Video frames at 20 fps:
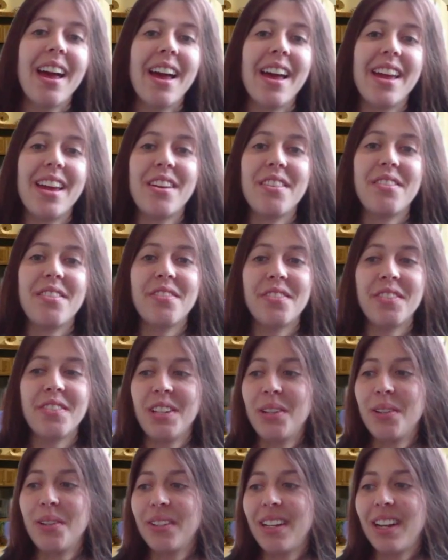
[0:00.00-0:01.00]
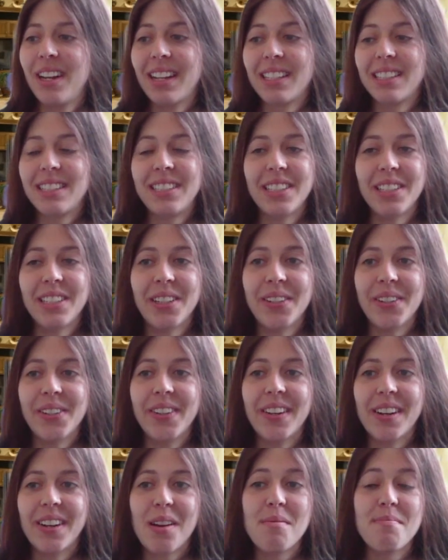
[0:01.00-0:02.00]
If you would like
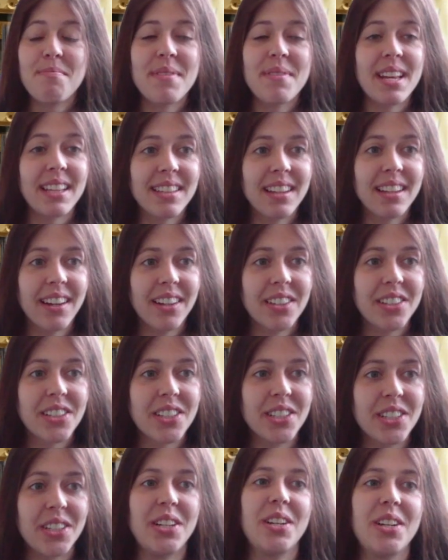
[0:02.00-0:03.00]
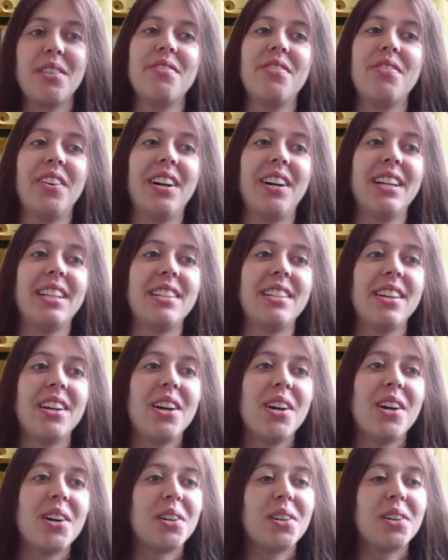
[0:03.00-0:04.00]
to be in touch, you can find
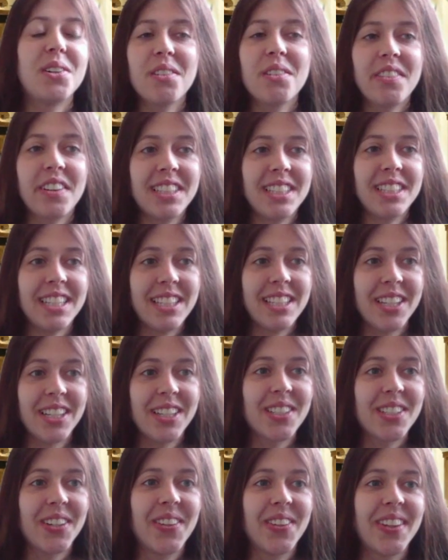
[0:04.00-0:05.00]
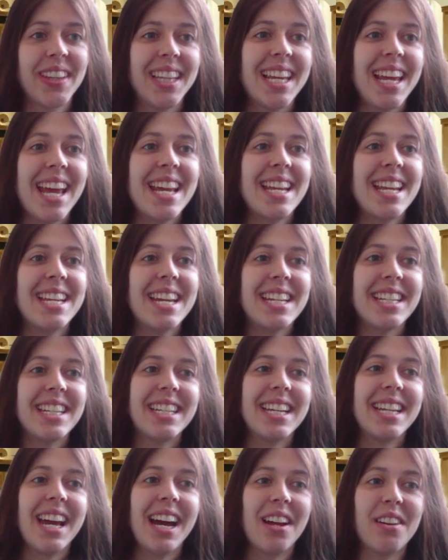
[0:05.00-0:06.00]
all of our details on the
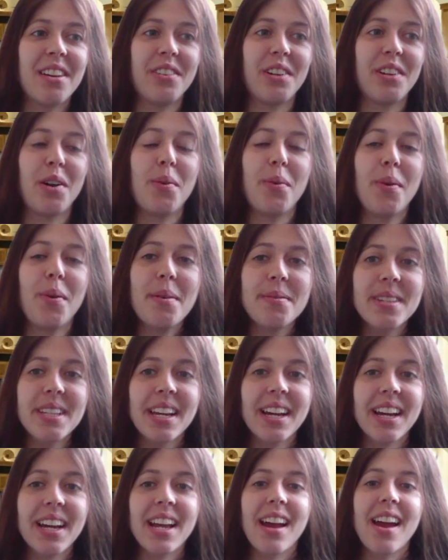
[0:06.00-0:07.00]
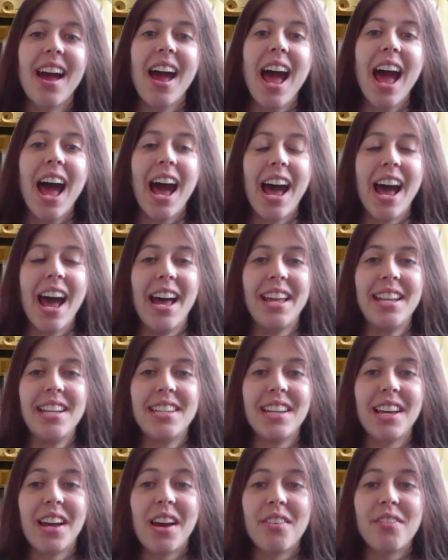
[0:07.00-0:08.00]
ADHD Advocate website. And
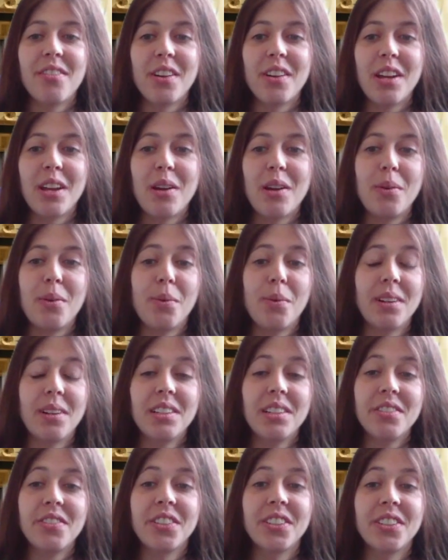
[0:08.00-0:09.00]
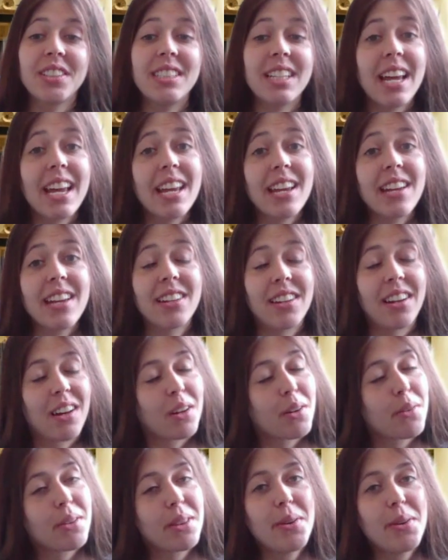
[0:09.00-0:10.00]
have a wonderful day. Good luck
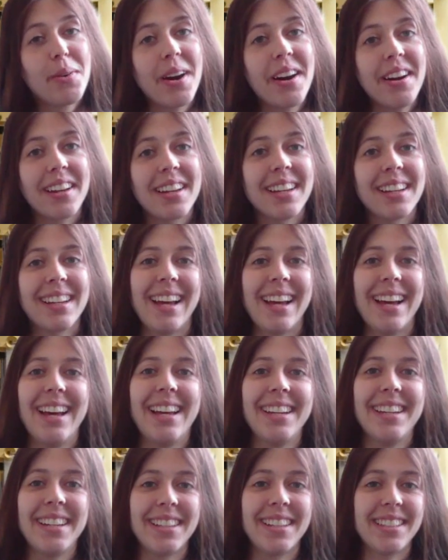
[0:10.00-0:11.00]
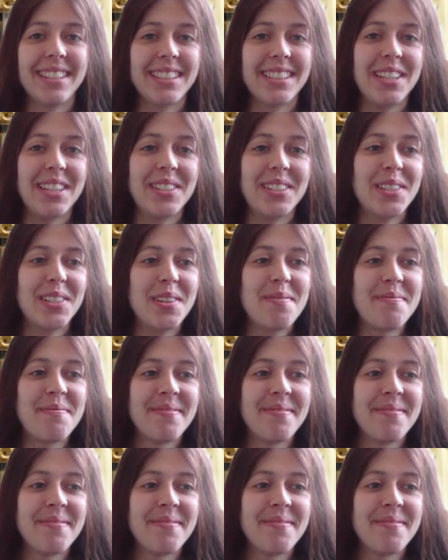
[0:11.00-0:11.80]
with your work and see you soon.